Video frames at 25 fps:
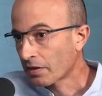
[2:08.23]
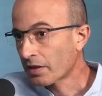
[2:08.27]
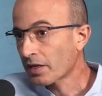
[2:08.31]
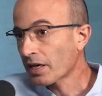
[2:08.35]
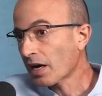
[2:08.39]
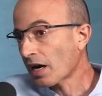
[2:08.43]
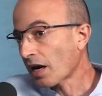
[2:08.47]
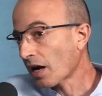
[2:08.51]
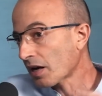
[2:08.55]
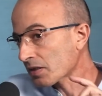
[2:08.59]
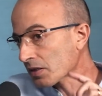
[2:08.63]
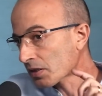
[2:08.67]

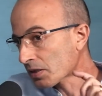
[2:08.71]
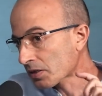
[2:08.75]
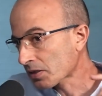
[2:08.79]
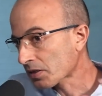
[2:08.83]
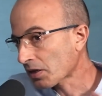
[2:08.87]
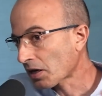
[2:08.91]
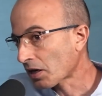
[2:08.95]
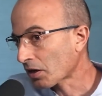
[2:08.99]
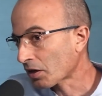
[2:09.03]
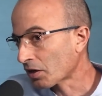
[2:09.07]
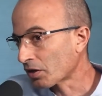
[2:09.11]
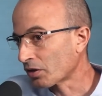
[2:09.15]
The other
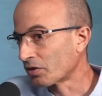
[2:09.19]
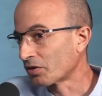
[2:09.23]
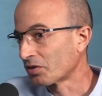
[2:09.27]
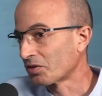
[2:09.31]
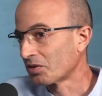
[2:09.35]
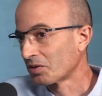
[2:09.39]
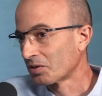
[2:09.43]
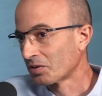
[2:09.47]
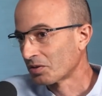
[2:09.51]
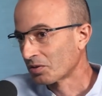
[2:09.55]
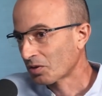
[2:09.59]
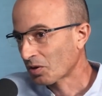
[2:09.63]
side
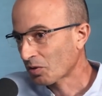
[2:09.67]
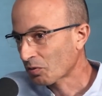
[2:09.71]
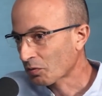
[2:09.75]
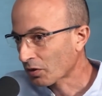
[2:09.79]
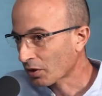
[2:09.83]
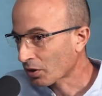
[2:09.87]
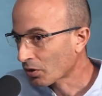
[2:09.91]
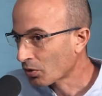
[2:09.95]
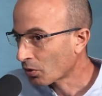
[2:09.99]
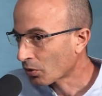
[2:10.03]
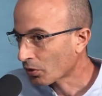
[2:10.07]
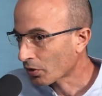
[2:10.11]
of the